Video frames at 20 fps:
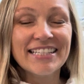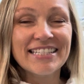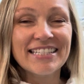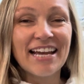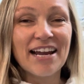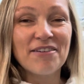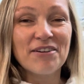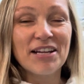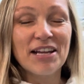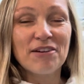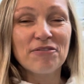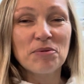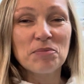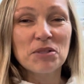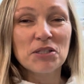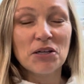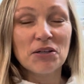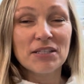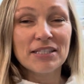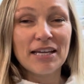Sarah here from
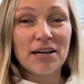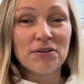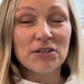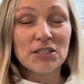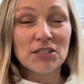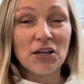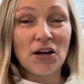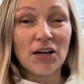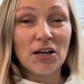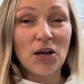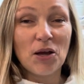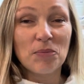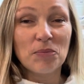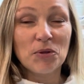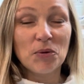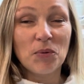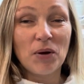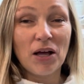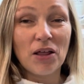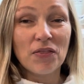Sew Sarah Style. I
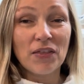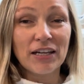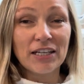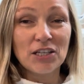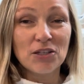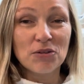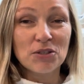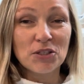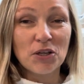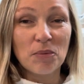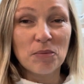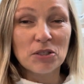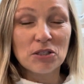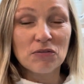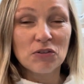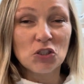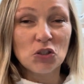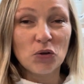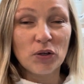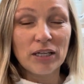hope you're well. Thank you so much
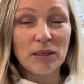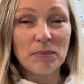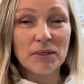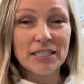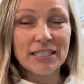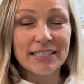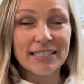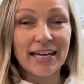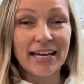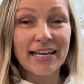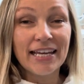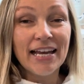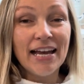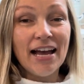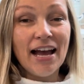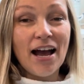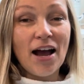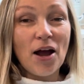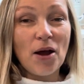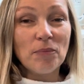for joining me today.
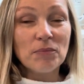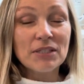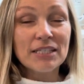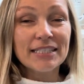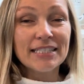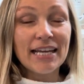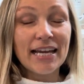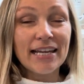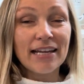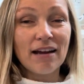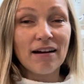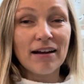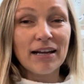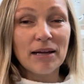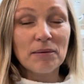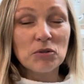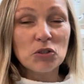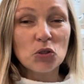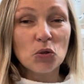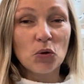Today I
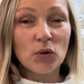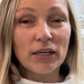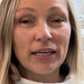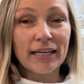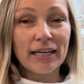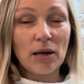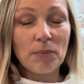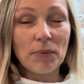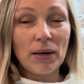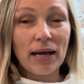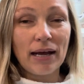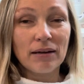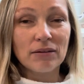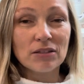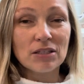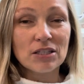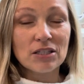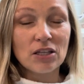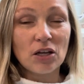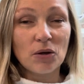am talking
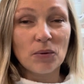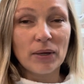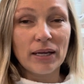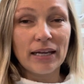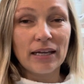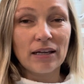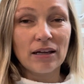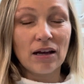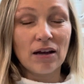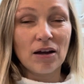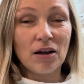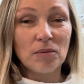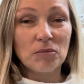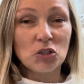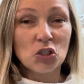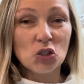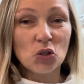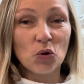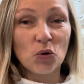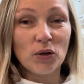about sewing
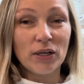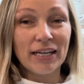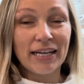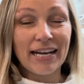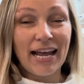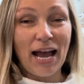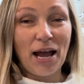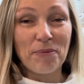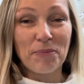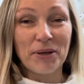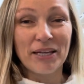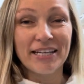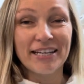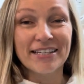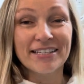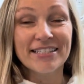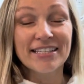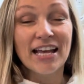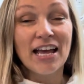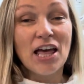joy and
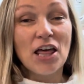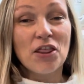happiness.